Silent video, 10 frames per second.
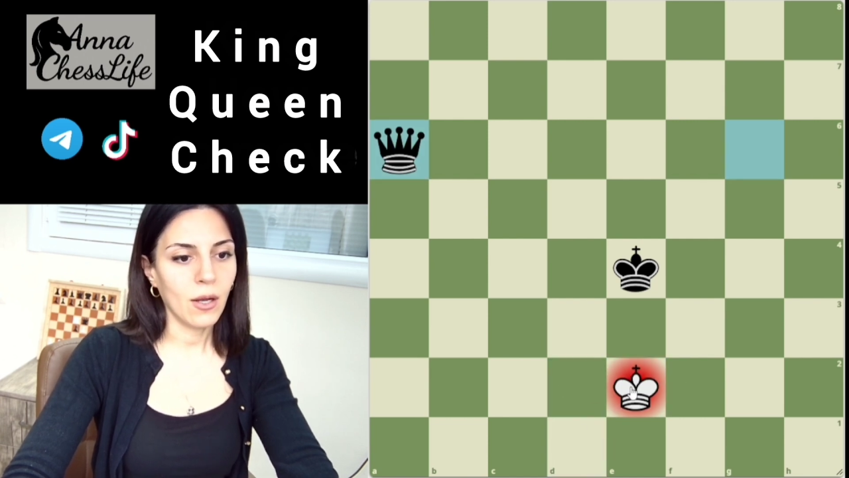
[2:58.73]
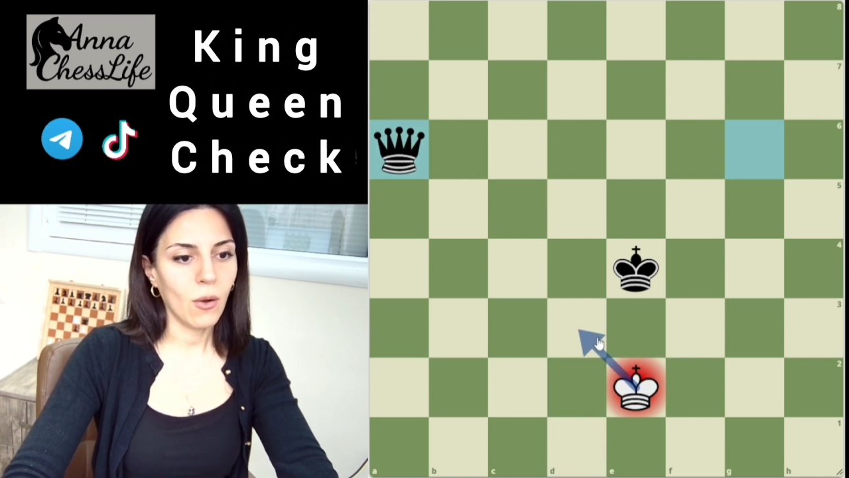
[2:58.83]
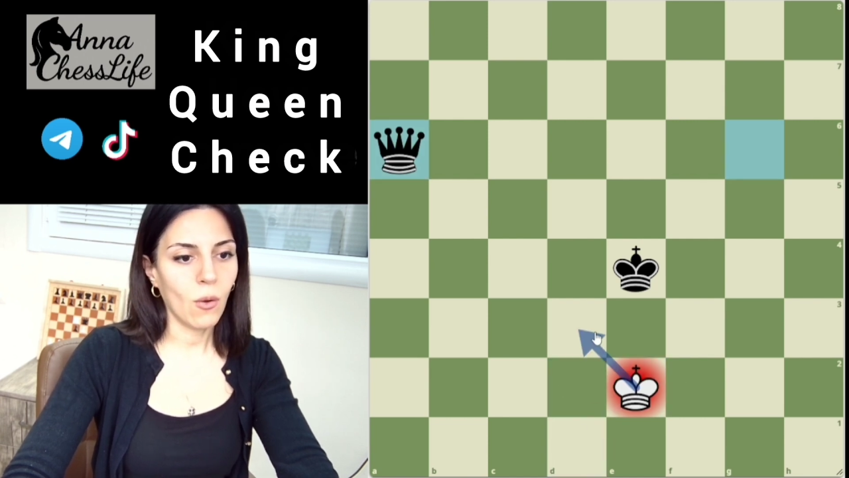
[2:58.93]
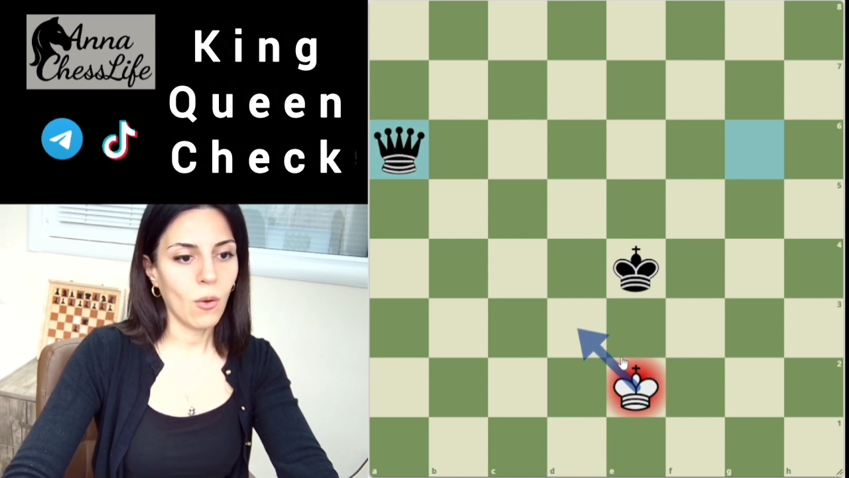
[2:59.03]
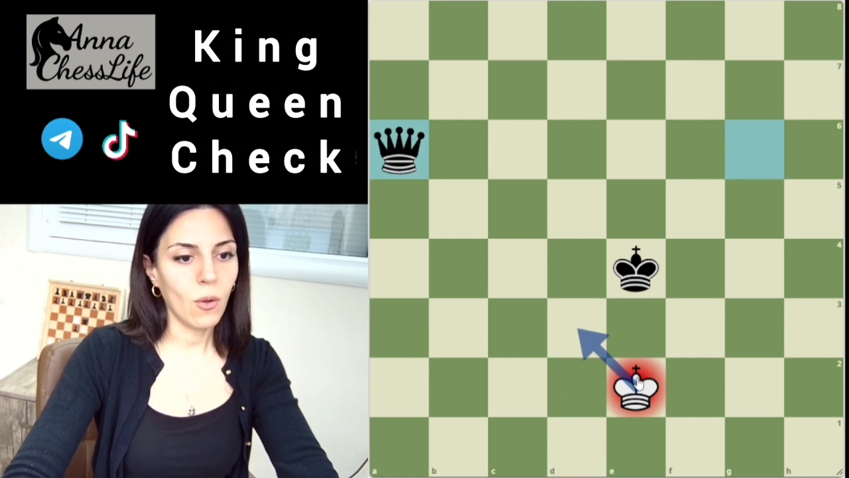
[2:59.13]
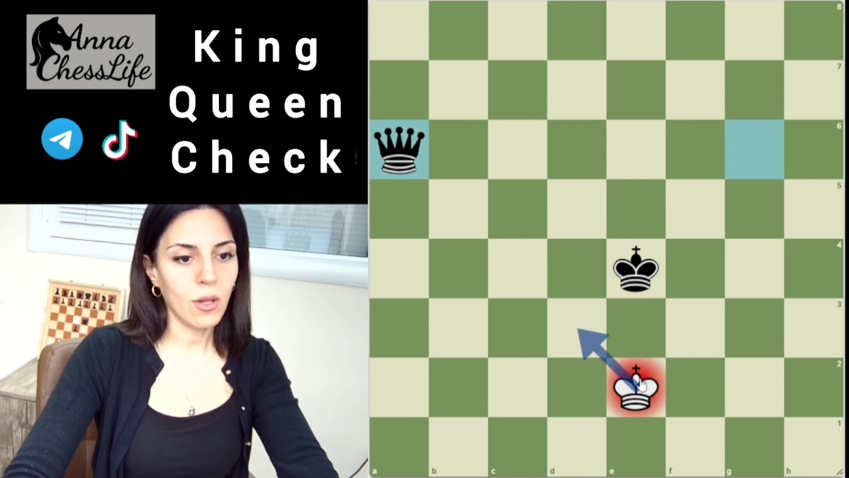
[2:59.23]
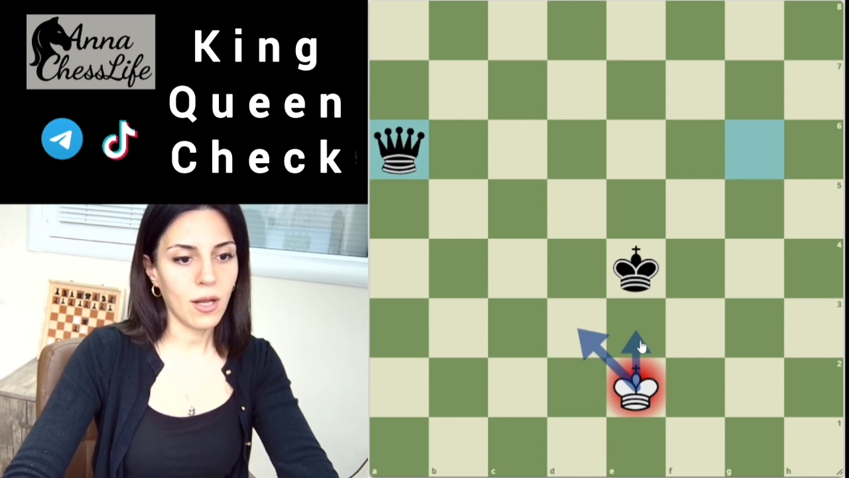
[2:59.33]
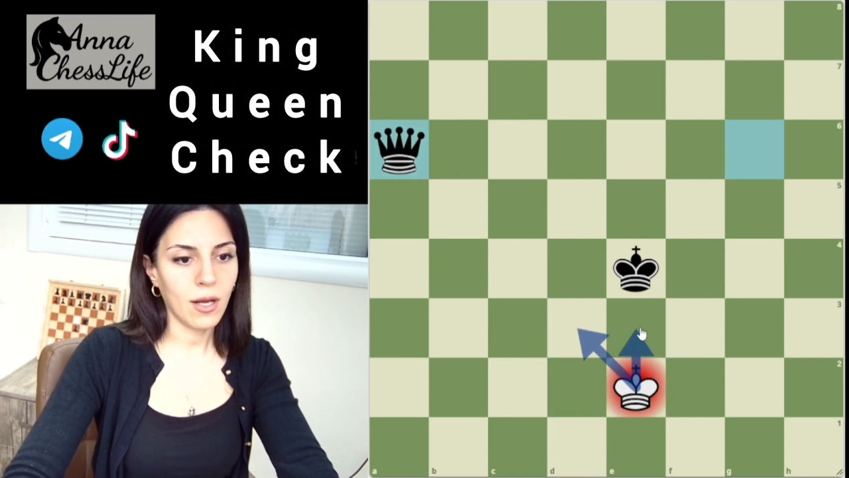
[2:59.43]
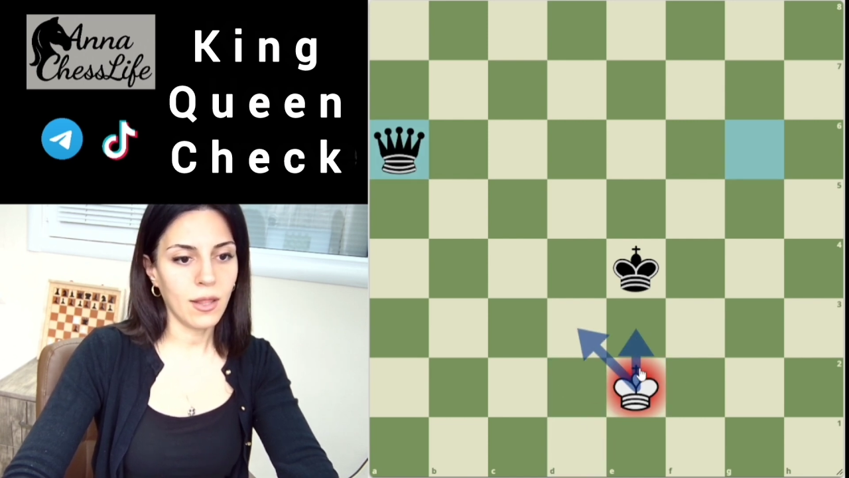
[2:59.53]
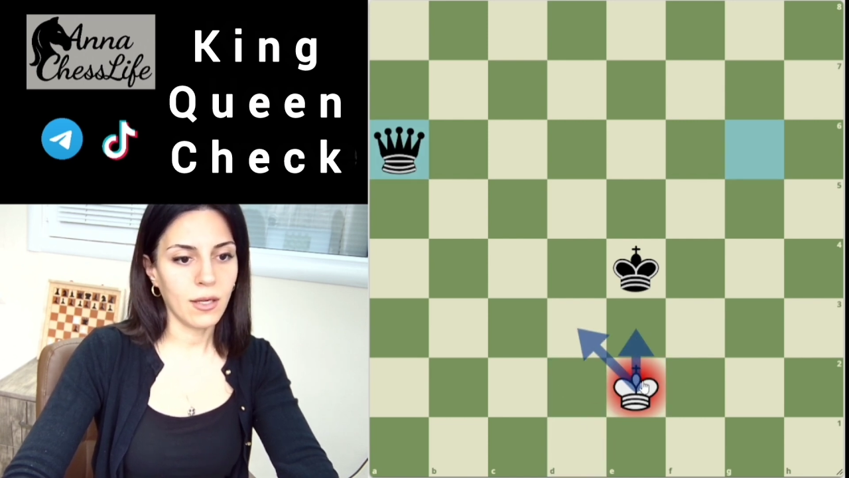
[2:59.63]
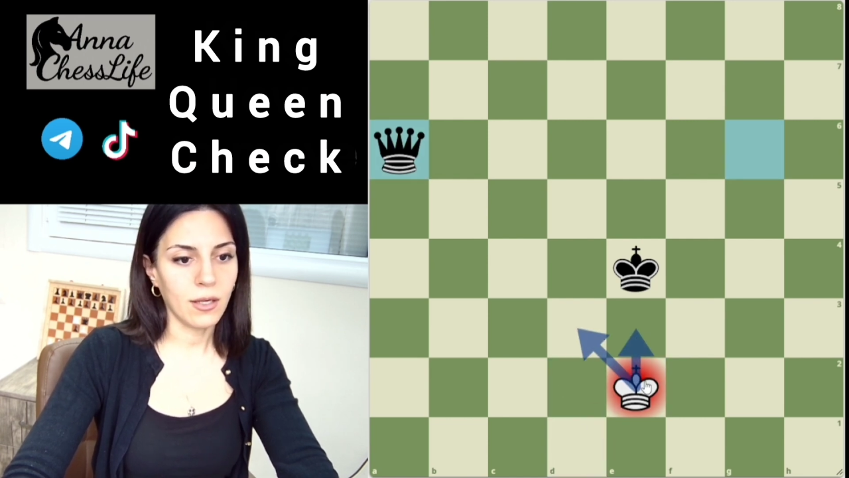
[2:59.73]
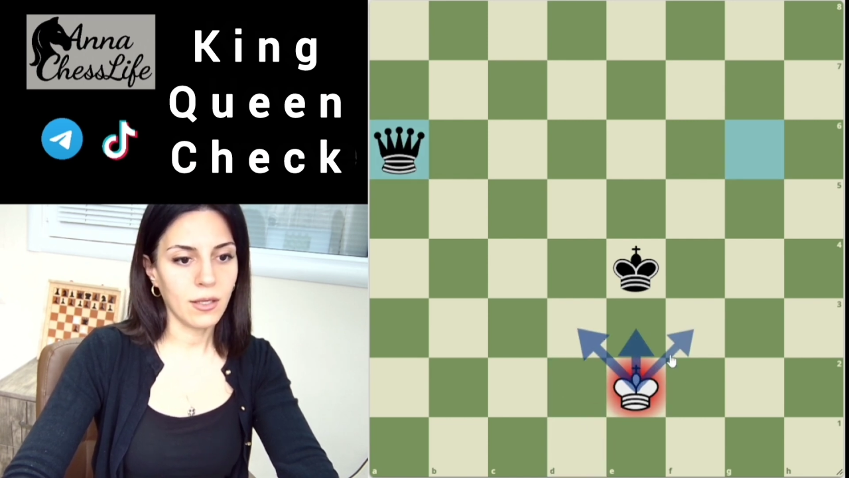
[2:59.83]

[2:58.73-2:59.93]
All other